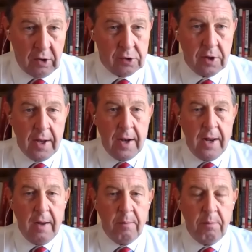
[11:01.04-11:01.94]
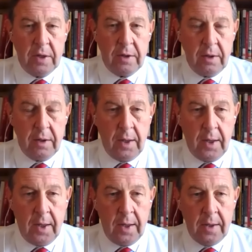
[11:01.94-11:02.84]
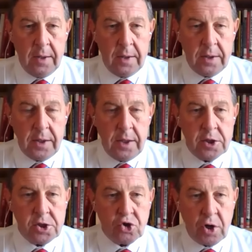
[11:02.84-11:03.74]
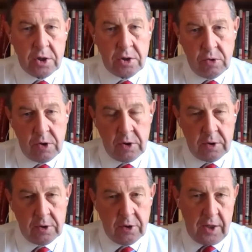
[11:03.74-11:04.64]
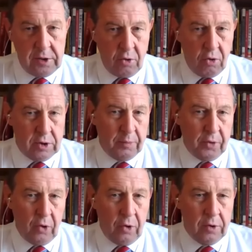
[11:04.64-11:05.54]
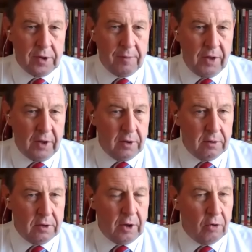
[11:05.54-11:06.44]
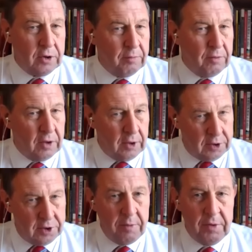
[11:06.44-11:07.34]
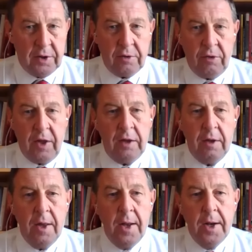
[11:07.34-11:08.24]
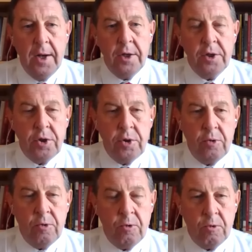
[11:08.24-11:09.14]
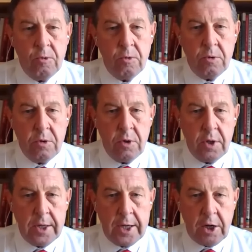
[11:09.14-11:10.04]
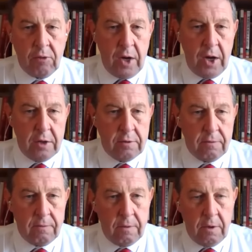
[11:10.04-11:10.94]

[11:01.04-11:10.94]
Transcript: else, but he's trying to using this concept or something, the concept that is similar to that, to create